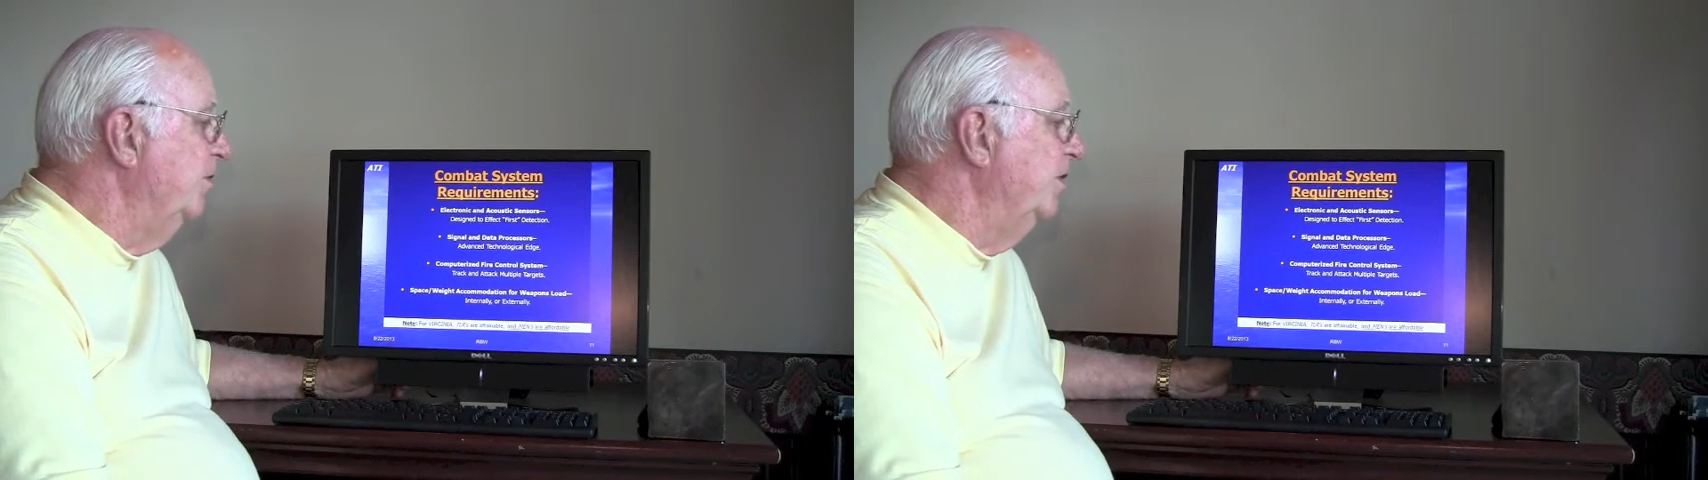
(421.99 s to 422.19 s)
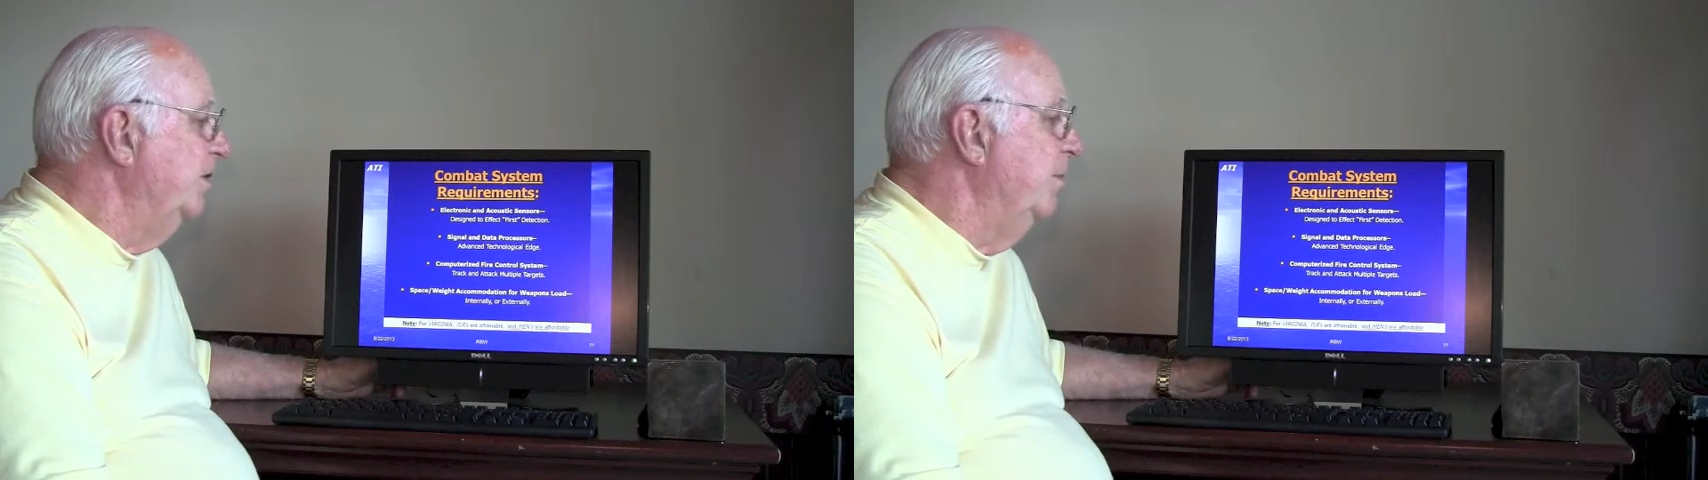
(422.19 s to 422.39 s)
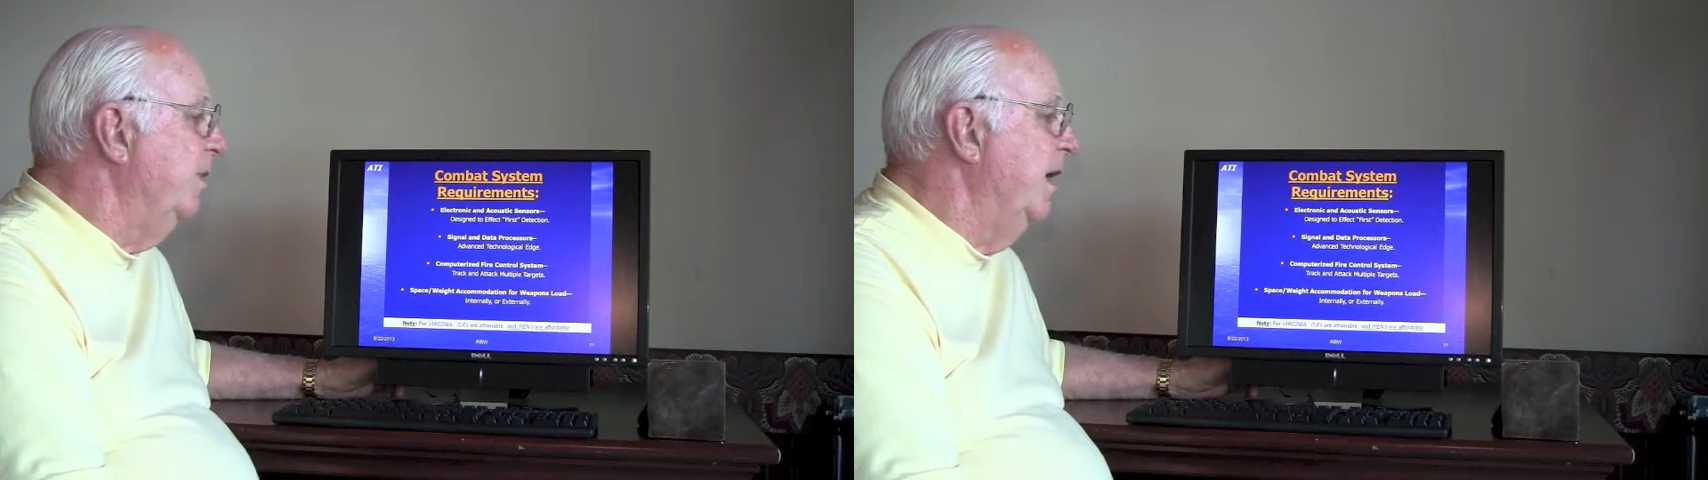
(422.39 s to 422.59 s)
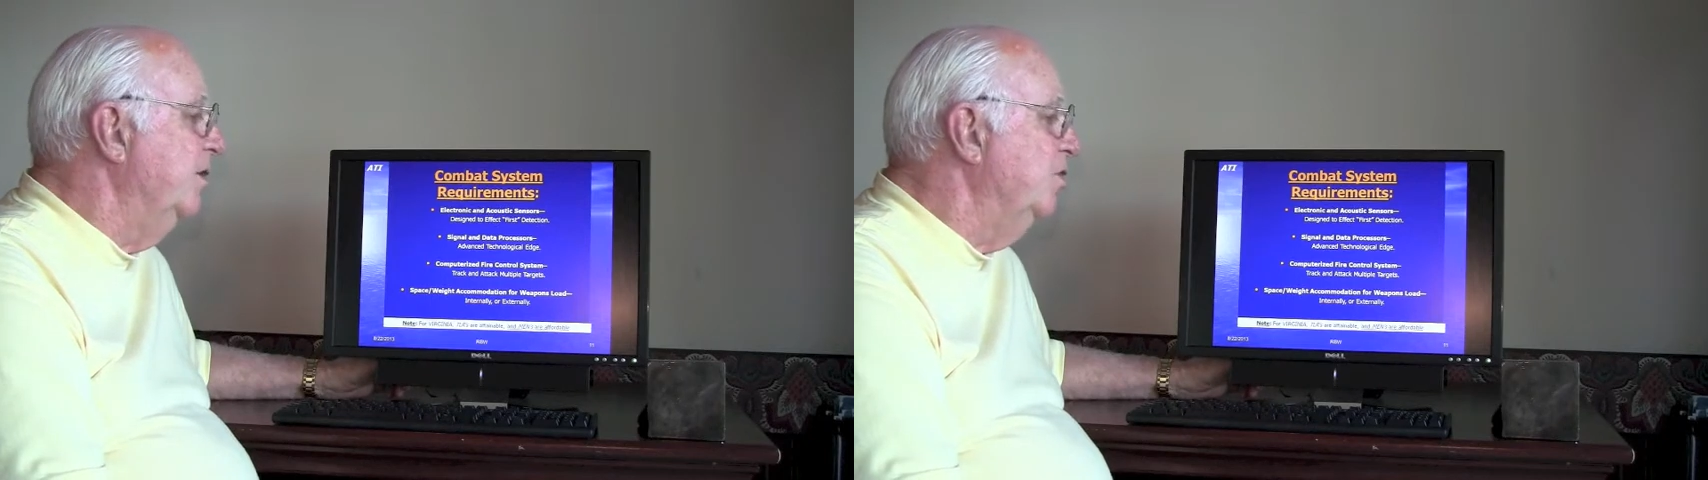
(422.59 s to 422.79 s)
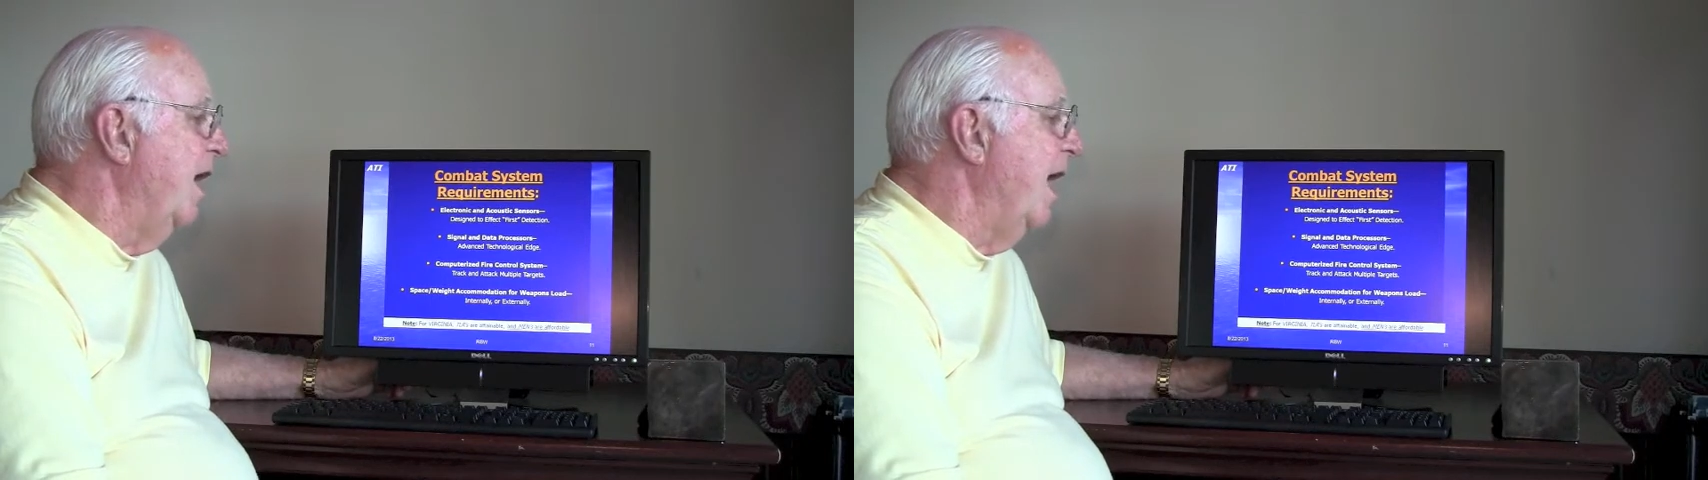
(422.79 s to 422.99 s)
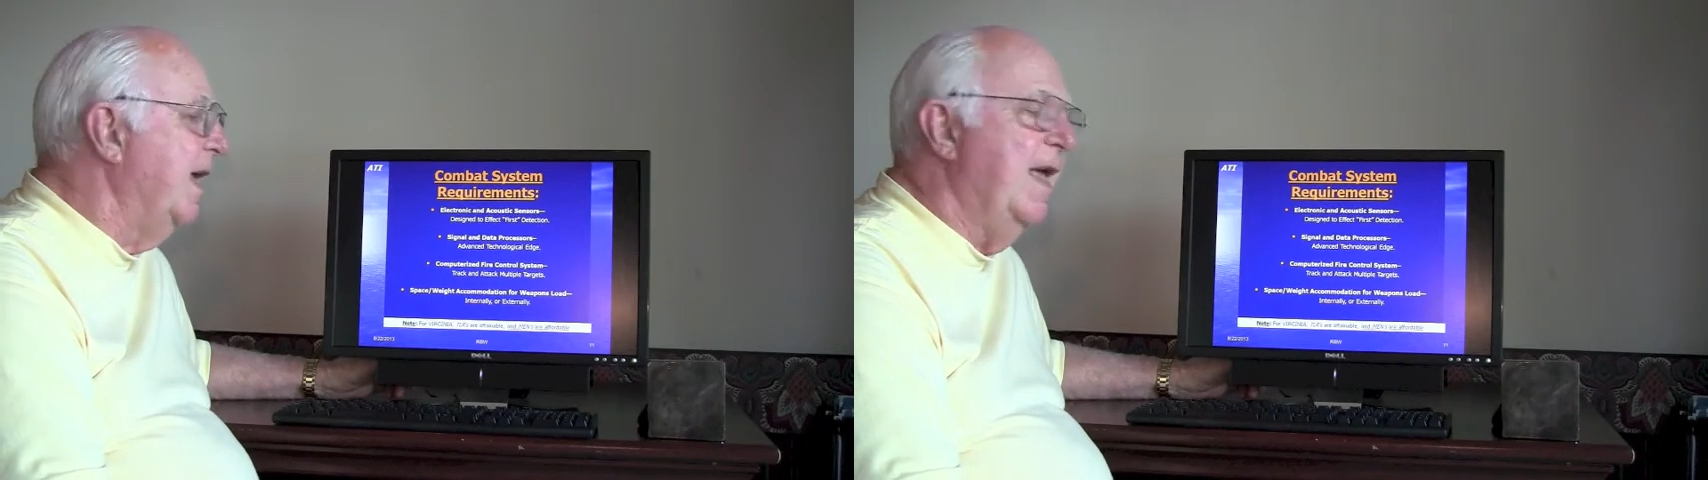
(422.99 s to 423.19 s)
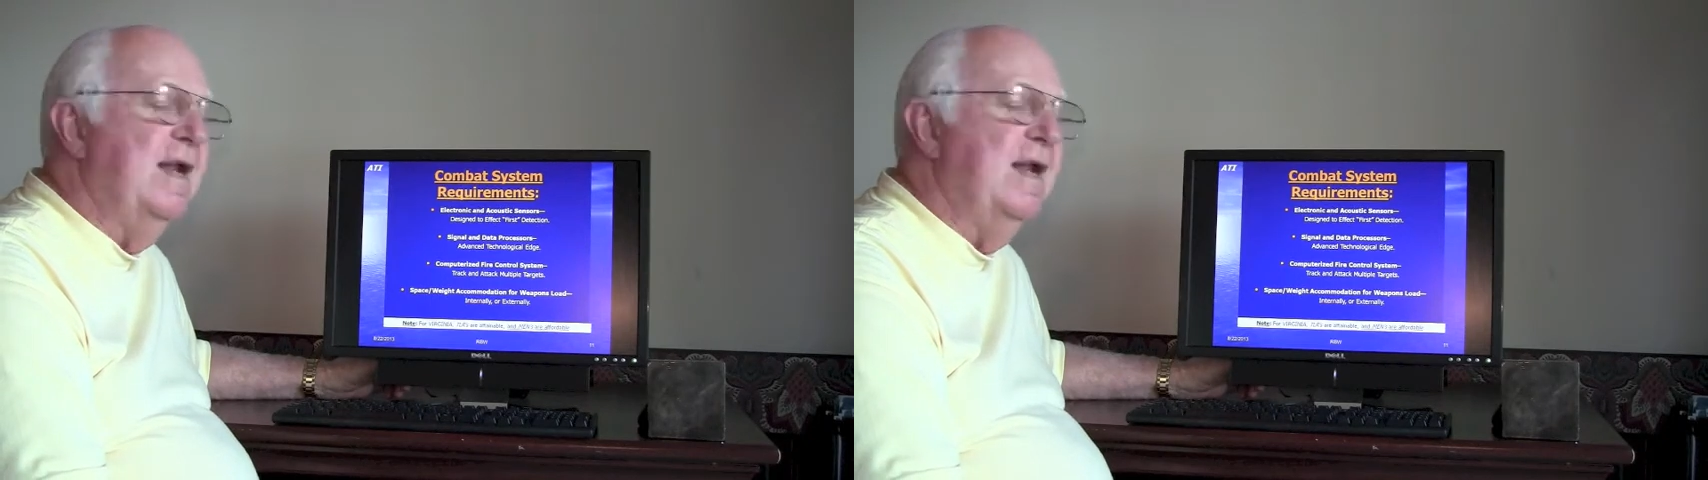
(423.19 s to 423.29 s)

system can track